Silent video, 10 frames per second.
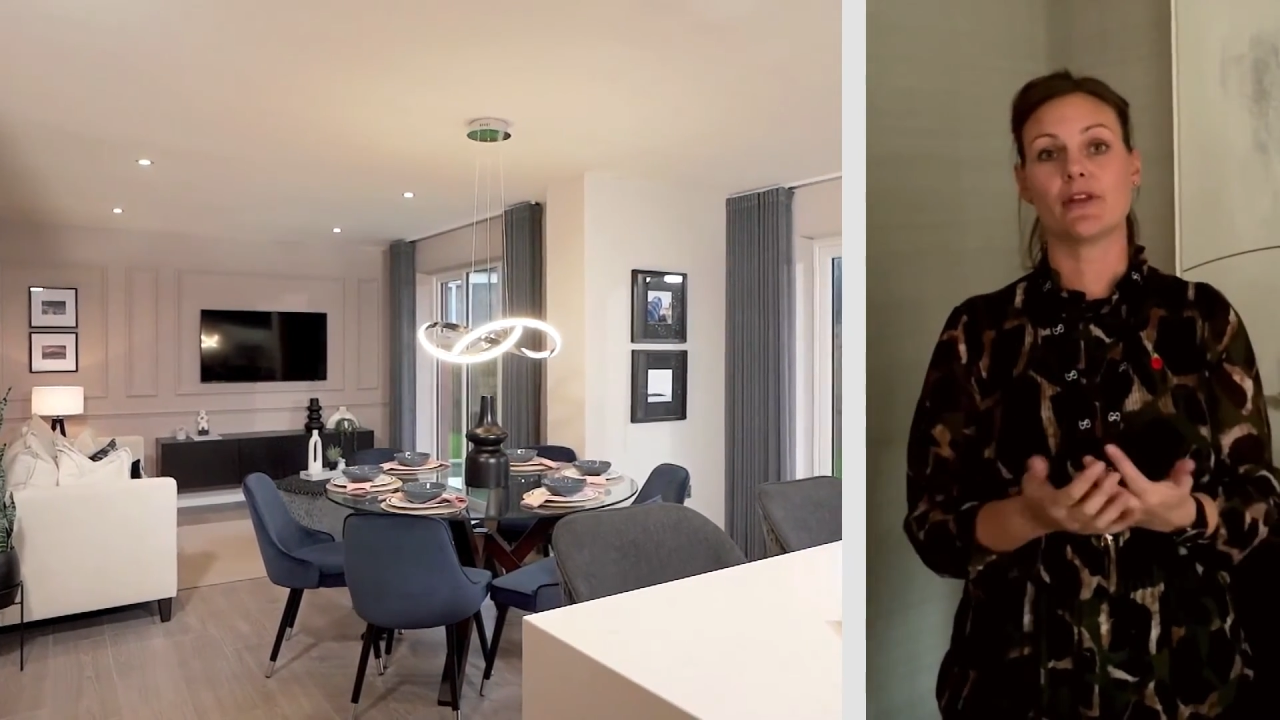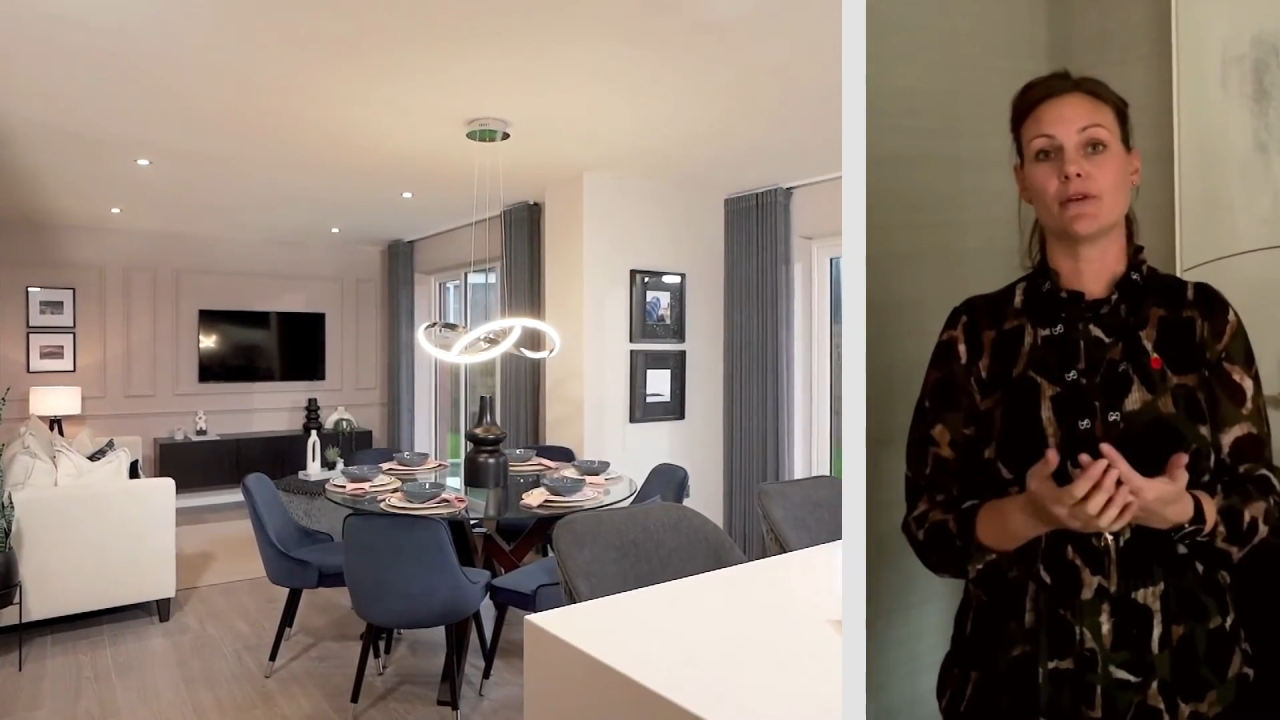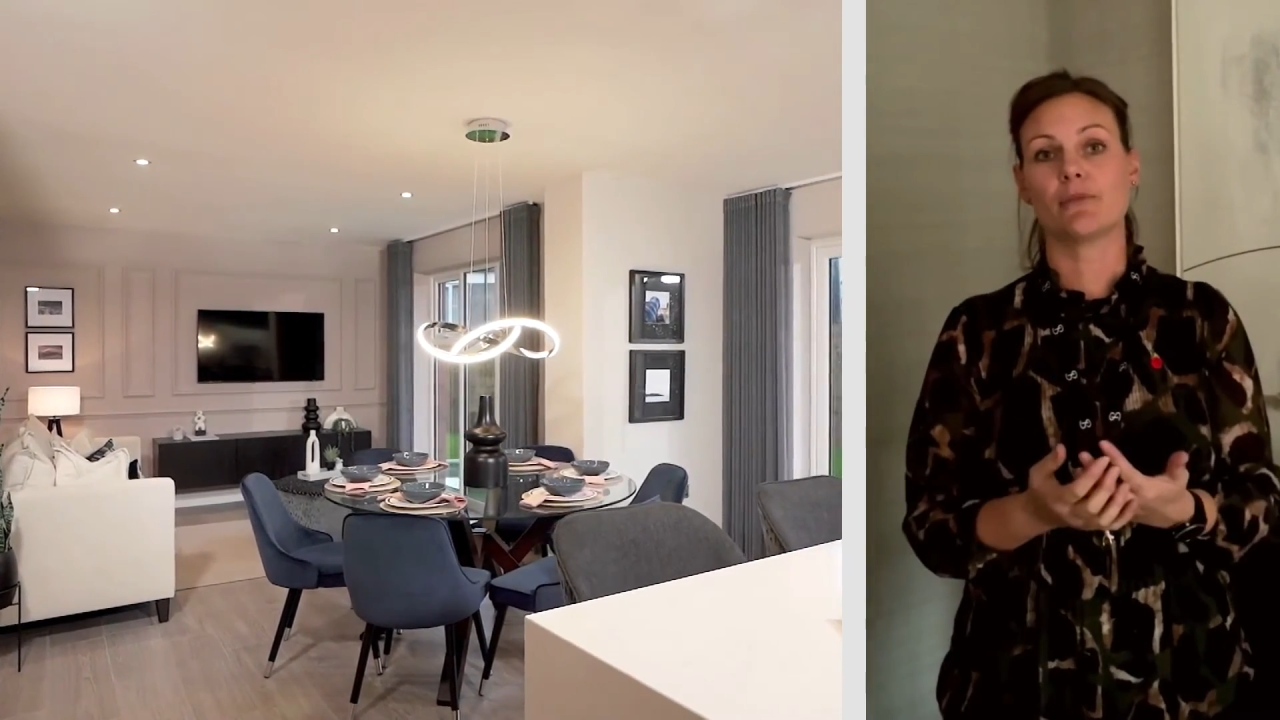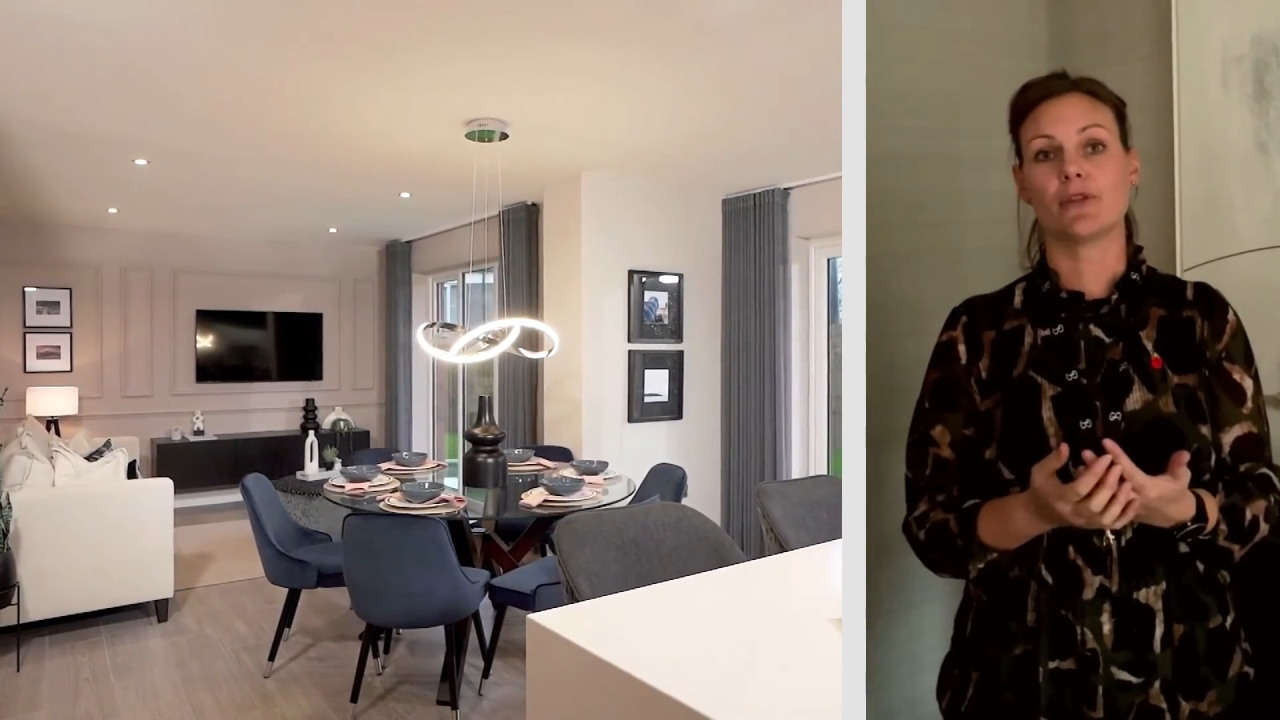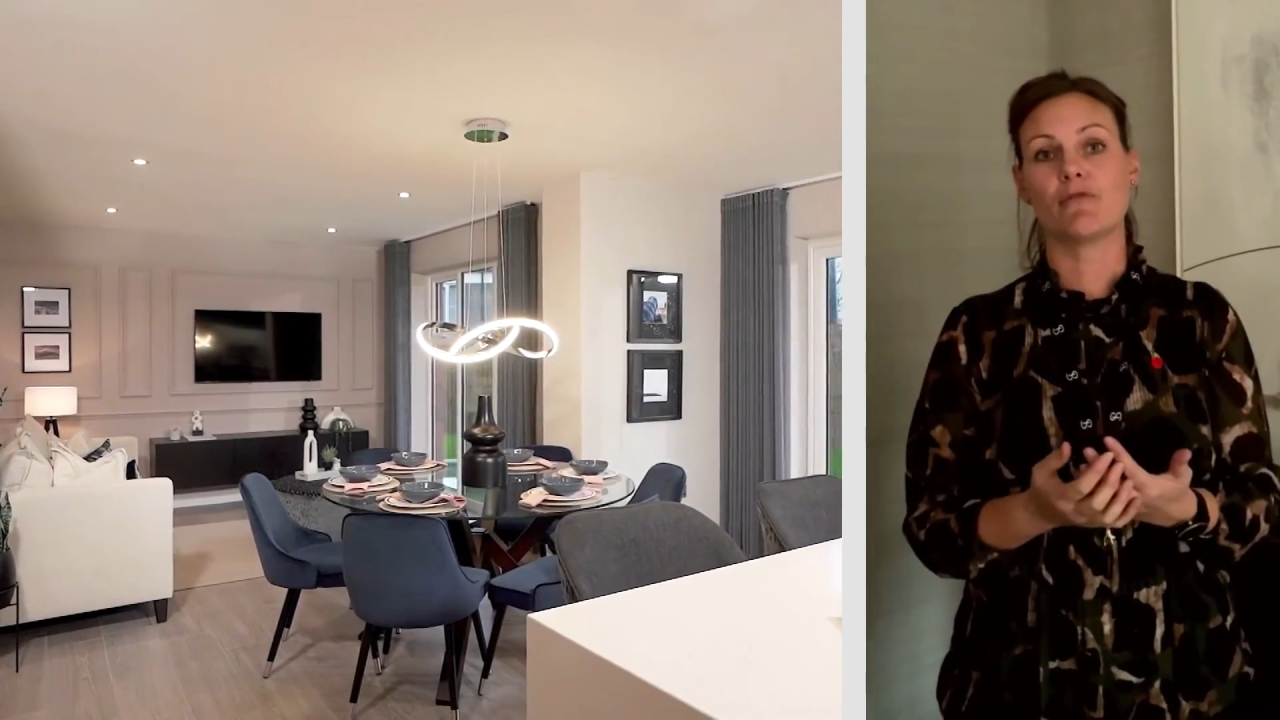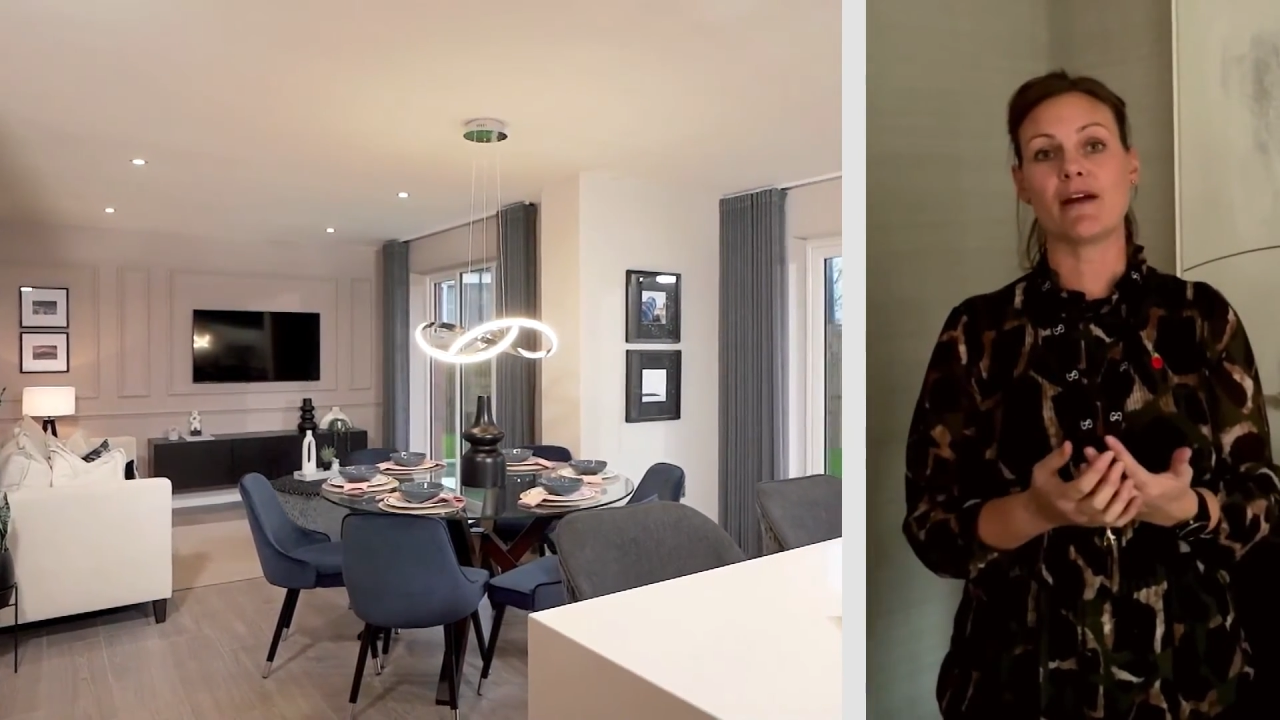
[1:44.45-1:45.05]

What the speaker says: the round